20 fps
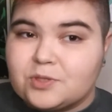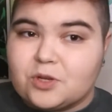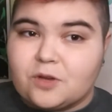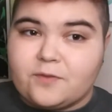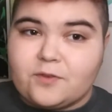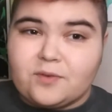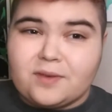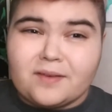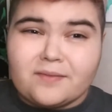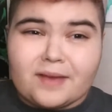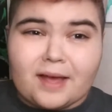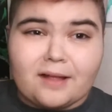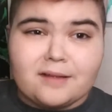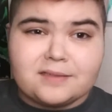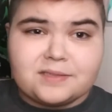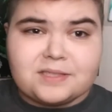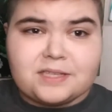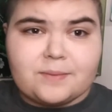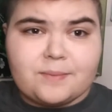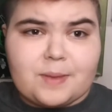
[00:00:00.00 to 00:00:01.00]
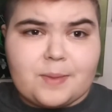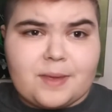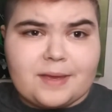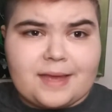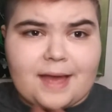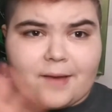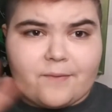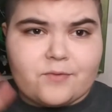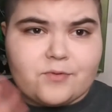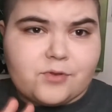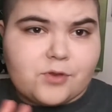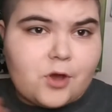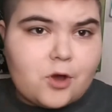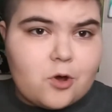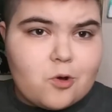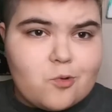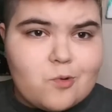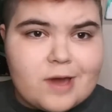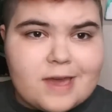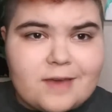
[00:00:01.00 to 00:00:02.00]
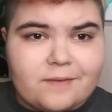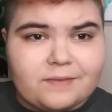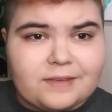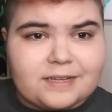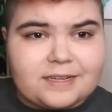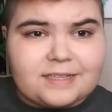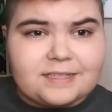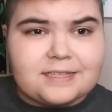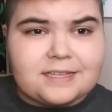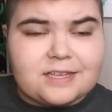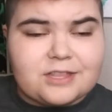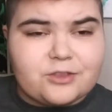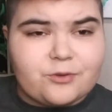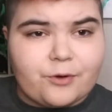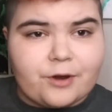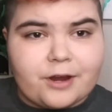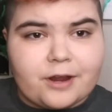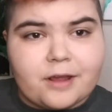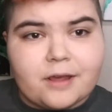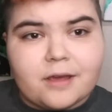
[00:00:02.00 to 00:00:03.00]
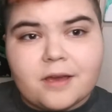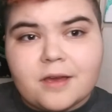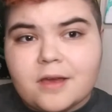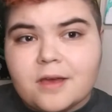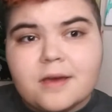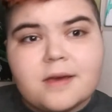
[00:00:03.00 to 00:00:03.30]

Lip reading: So if you give calcium and they have no way of getting D3,